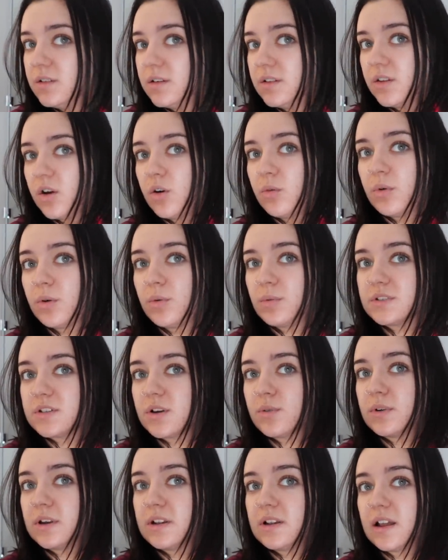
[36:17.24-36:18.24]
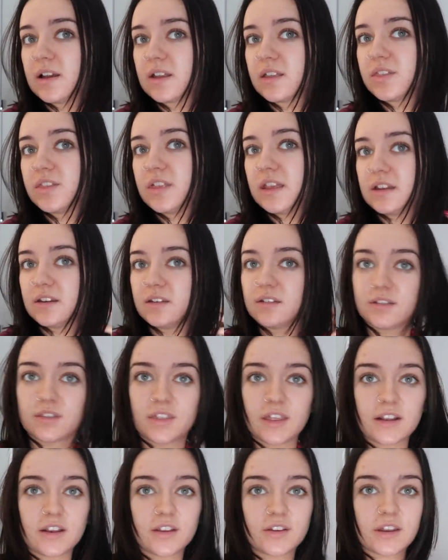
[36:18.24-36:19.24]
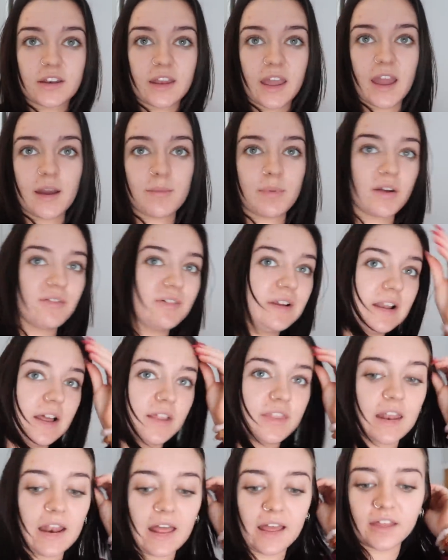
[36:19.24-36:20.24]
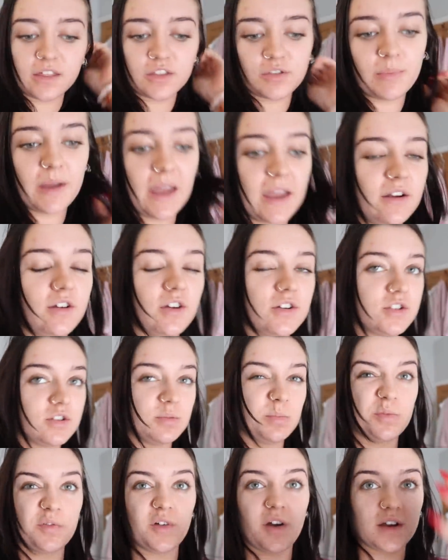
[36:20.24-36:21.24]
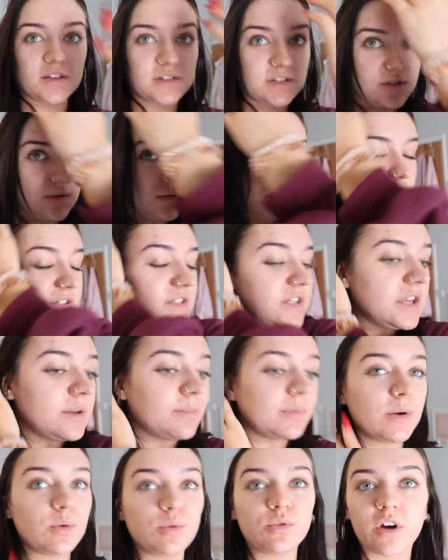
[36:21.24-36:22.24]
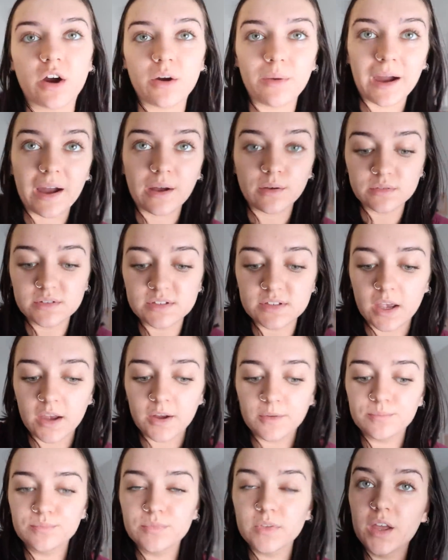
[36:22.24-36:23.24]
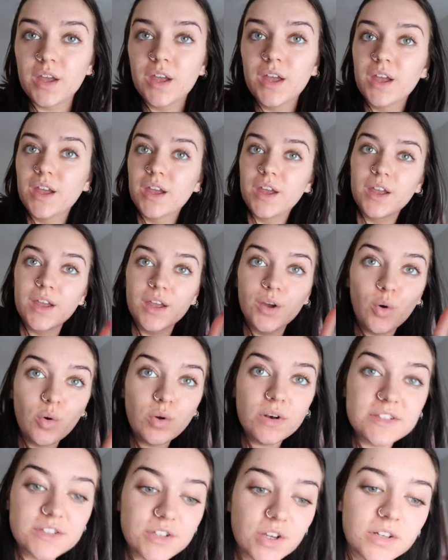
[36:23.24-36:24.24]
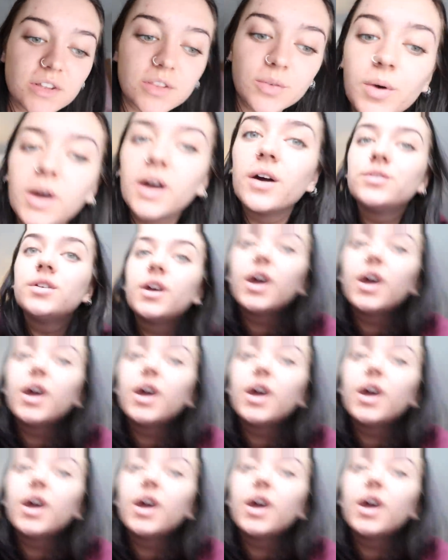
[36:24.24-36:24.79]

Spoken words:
And the whole point was I wanted like thin, thick looking hair, but I really like the length. My hair grows super fast, it's not that deep, it will grow out, so. All is good in the world.